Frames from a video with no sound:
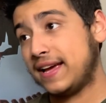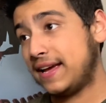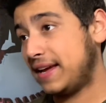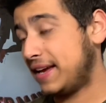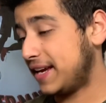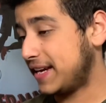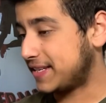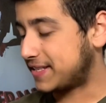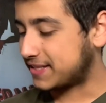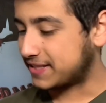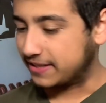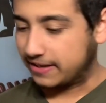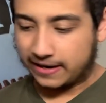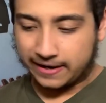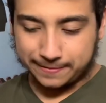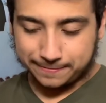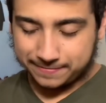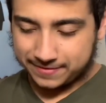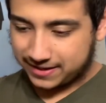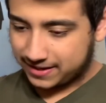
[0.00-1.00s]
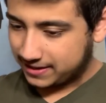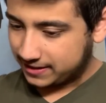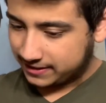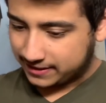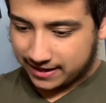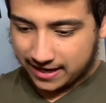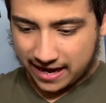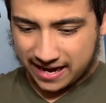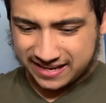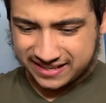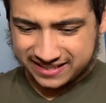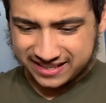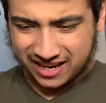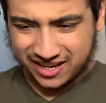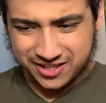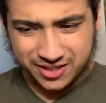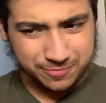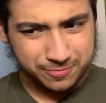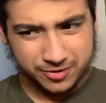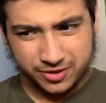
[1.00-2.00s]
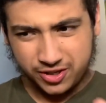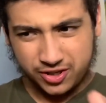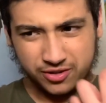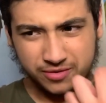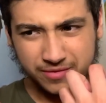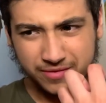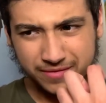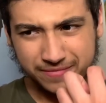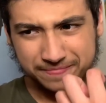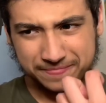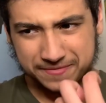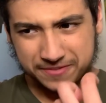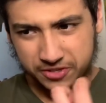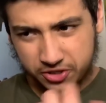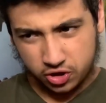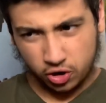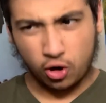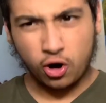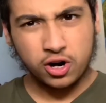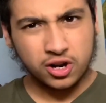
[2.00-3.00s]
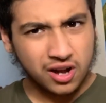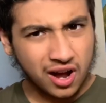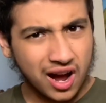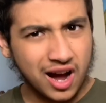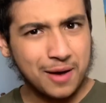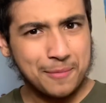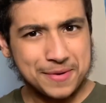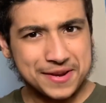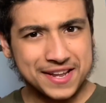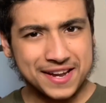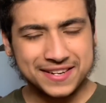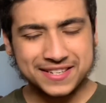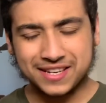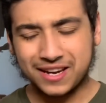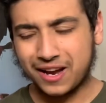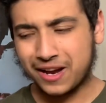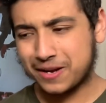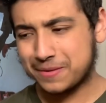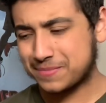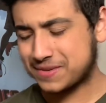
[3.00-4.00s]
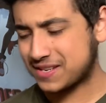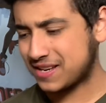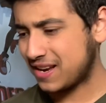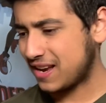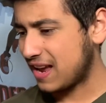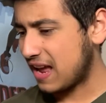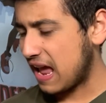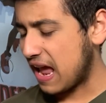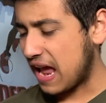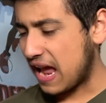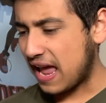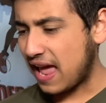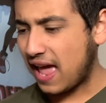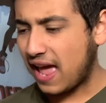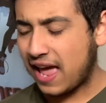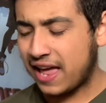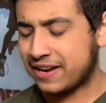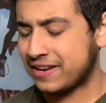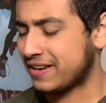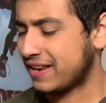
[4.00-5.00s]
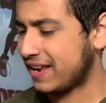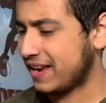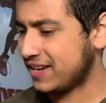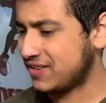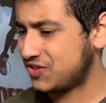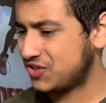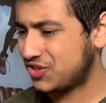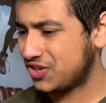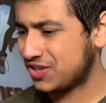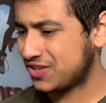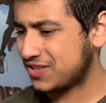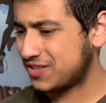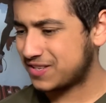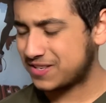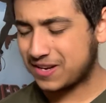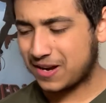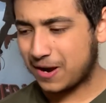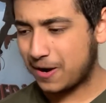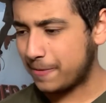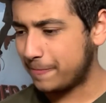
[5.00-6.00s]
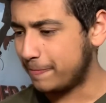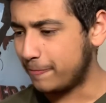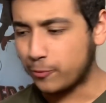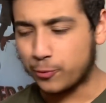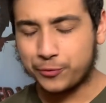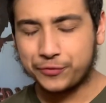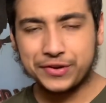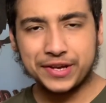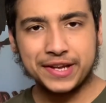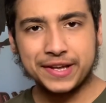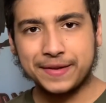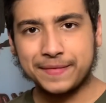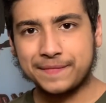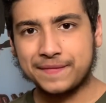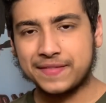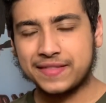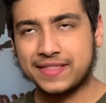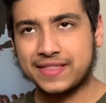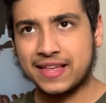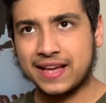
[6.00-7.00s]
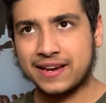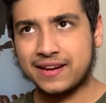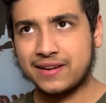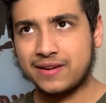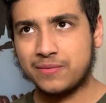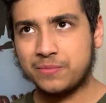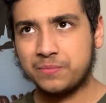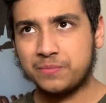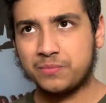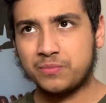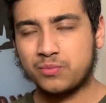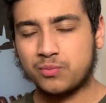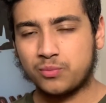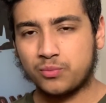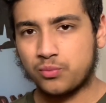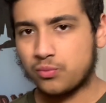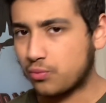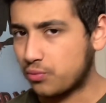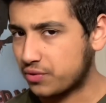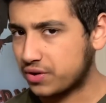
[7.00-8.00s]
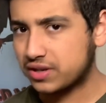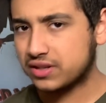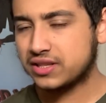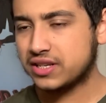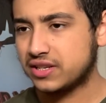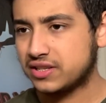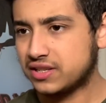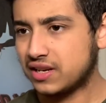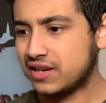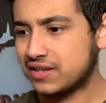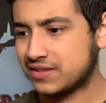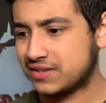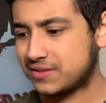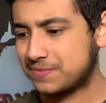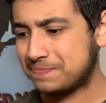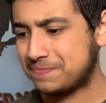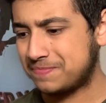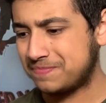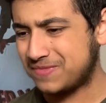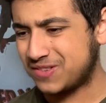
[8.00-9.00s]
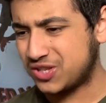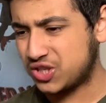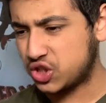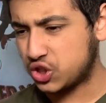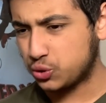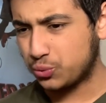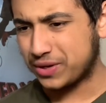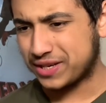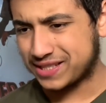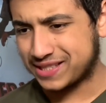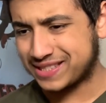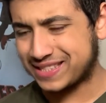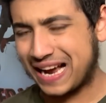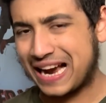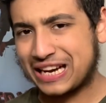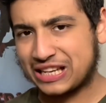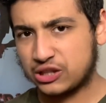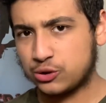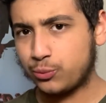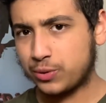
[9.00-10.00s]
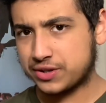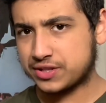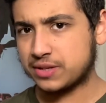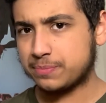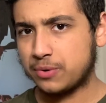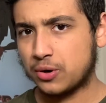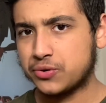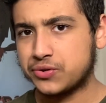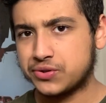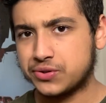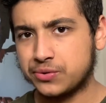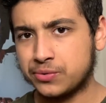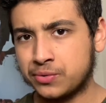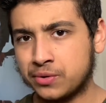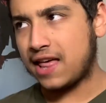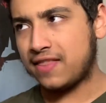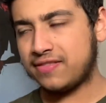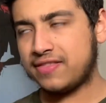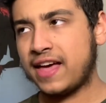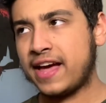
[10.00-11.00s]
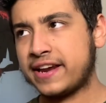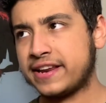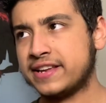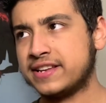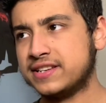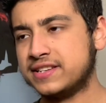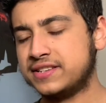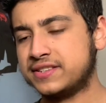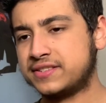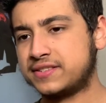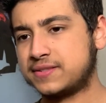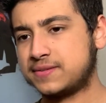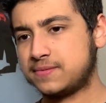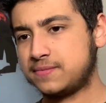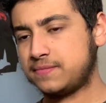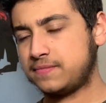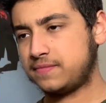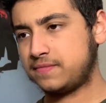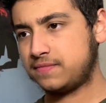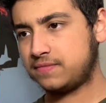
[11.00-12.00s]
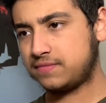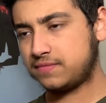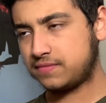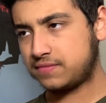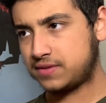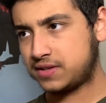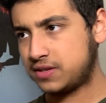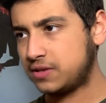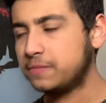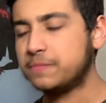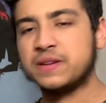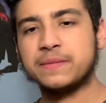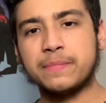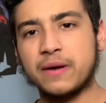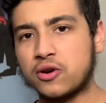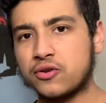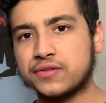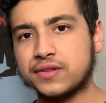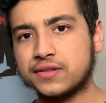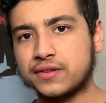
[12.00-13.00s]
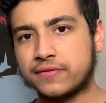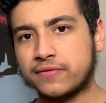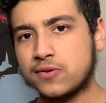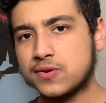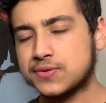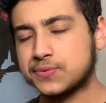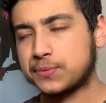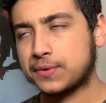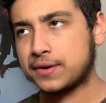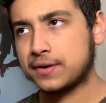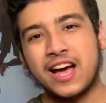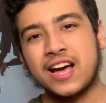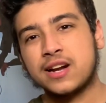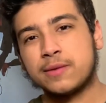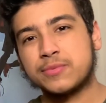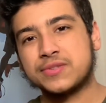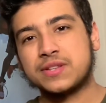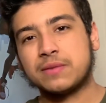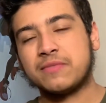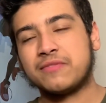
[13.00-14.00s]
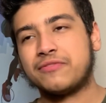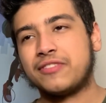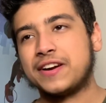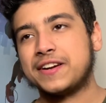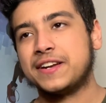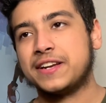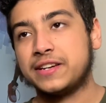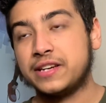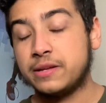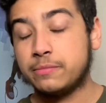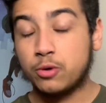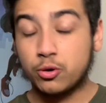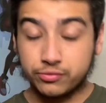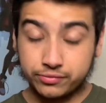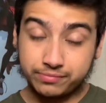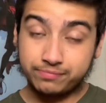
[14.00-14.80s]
It's got some dark comedy at times, and it's just a movie that really does do exactly what it's supposed to, and that is to be better than the first one. At number 7, Finding Nemo.